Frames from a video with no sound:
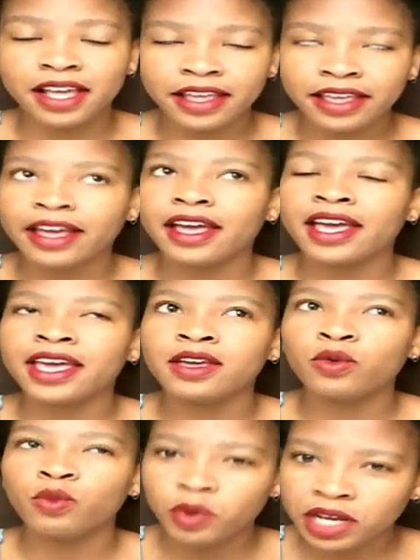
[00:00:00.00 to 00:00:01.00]

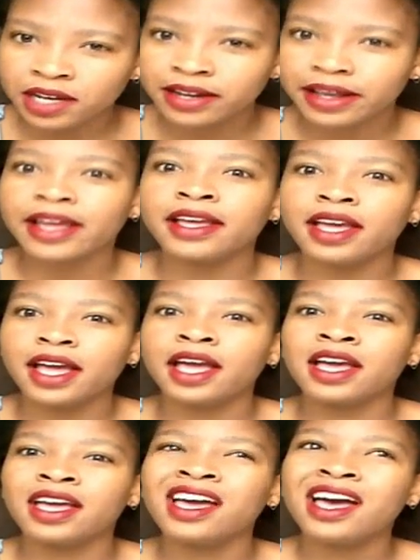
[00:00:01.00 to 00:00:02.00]
aka weed,
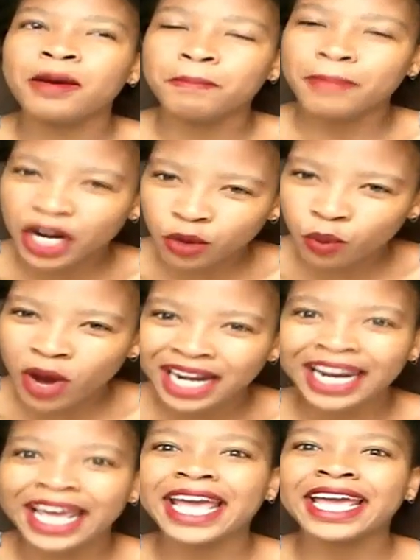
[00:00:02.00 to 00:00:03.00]
aka marijuana,